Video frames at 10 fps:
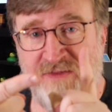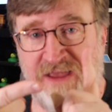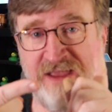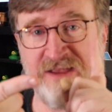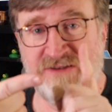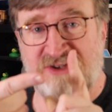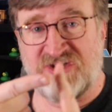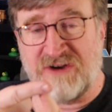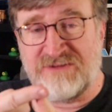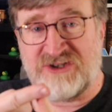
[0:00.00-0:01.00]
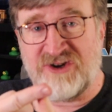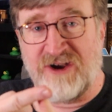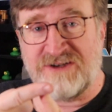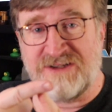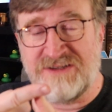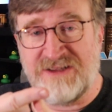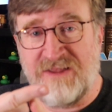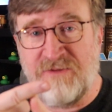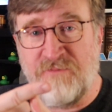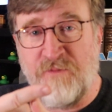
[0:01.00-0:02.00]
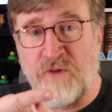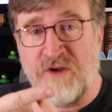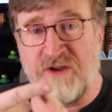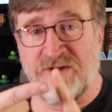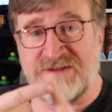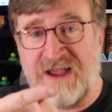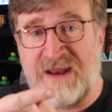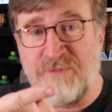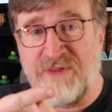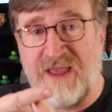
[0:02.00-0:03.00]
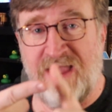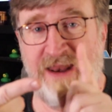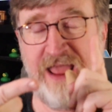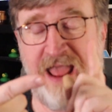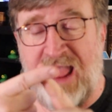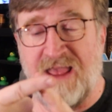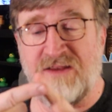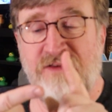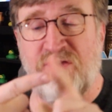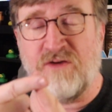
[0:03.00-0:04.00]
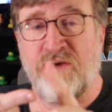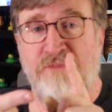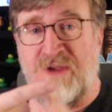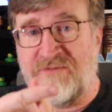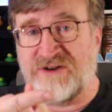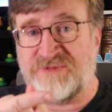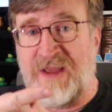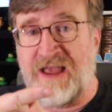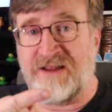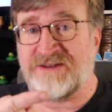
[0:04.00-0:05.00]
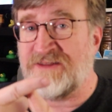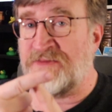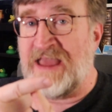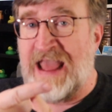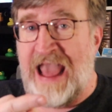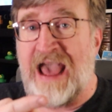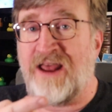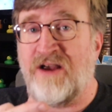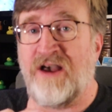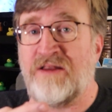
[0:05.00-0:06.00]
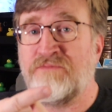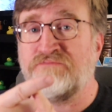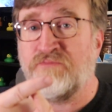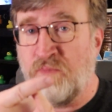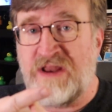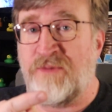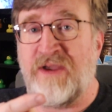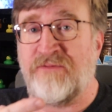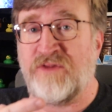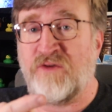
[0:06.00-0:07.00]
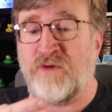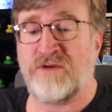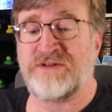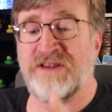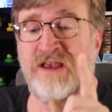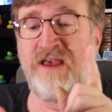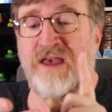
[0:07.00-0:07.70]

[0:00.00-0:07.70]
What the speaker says: the service charges for your dining plan and your beverage package that they add on when you pay for the cruise.